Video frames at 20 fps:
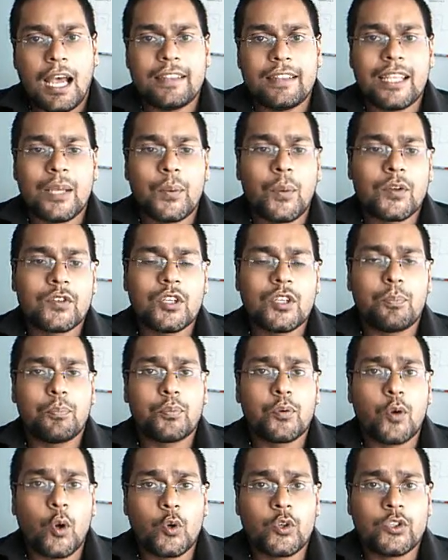And that was the
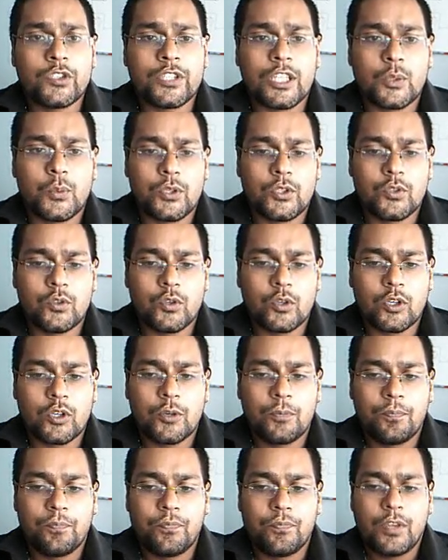approach that we
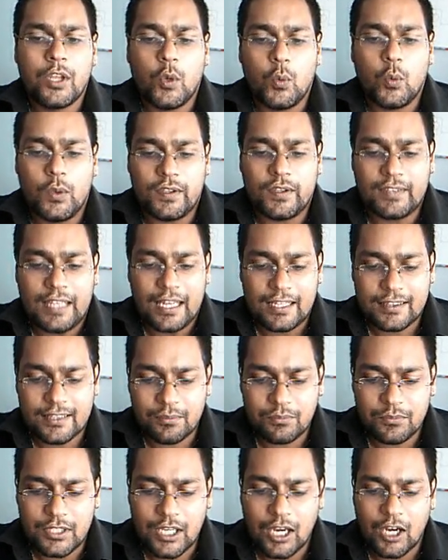took. We sat
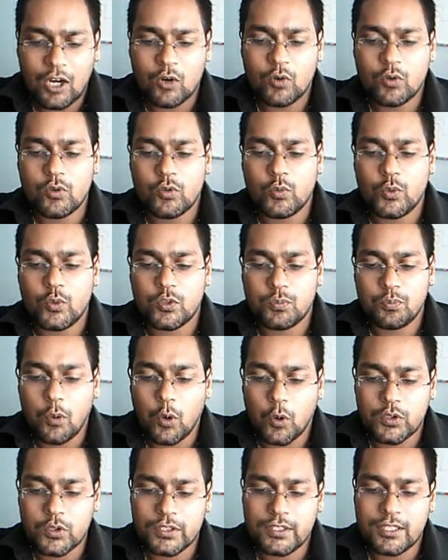them down, we
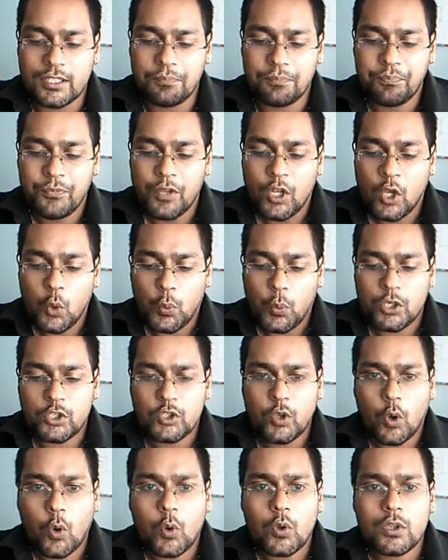spoke to them, we
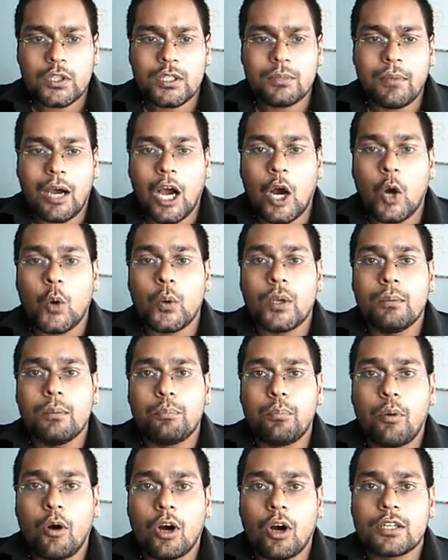told them how
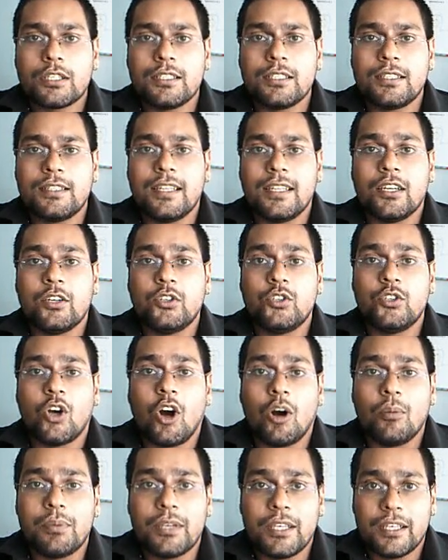important their
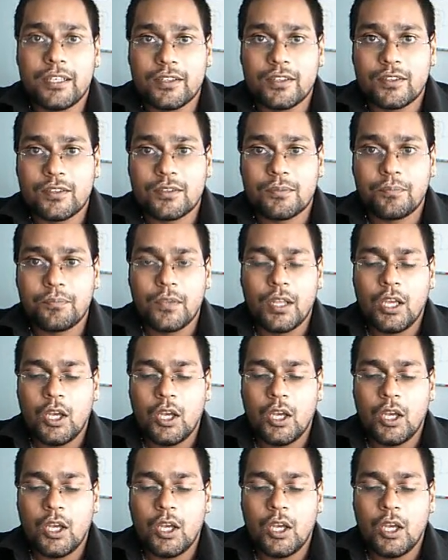job is.